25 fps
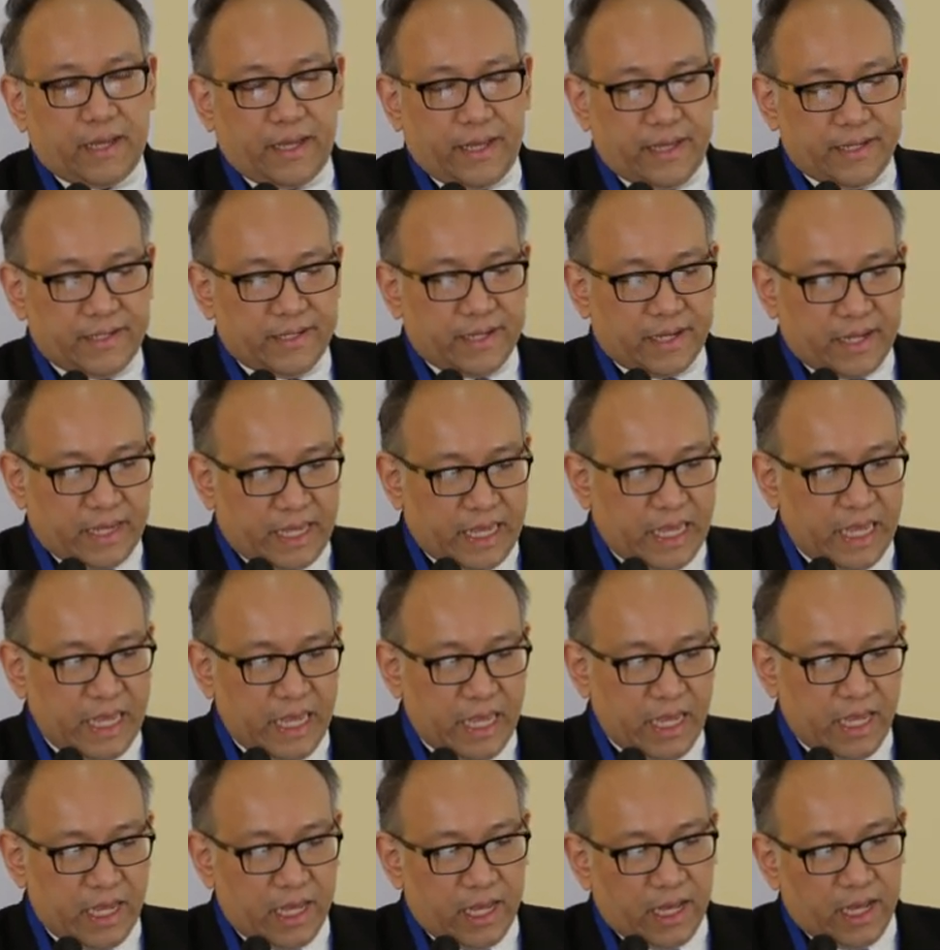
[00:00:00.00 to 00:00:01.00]
is a
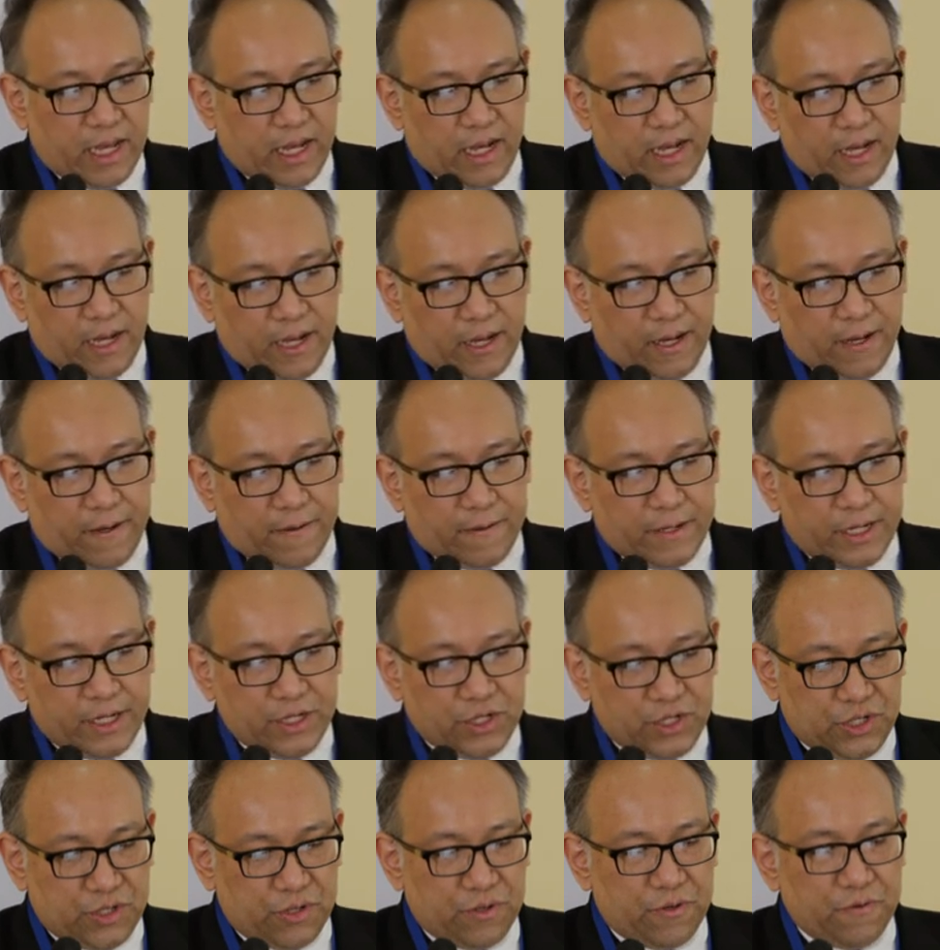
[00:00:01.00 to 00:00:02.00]
key
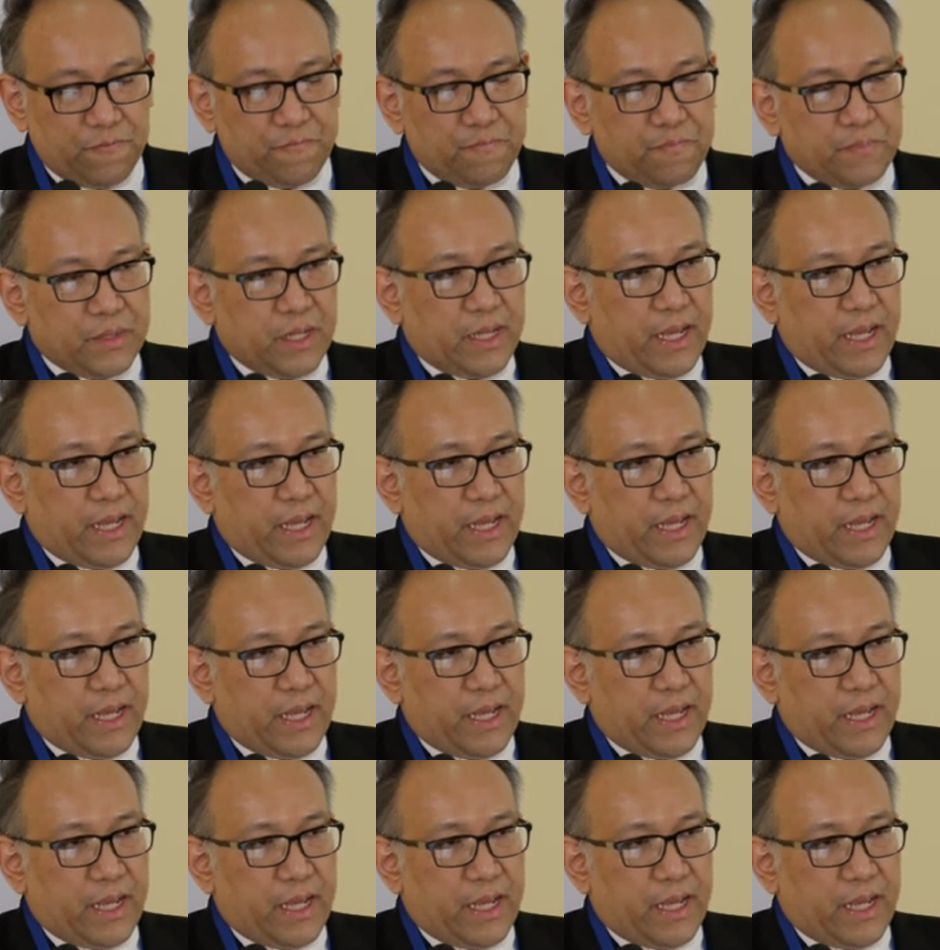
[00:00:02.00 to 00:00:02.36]
issue,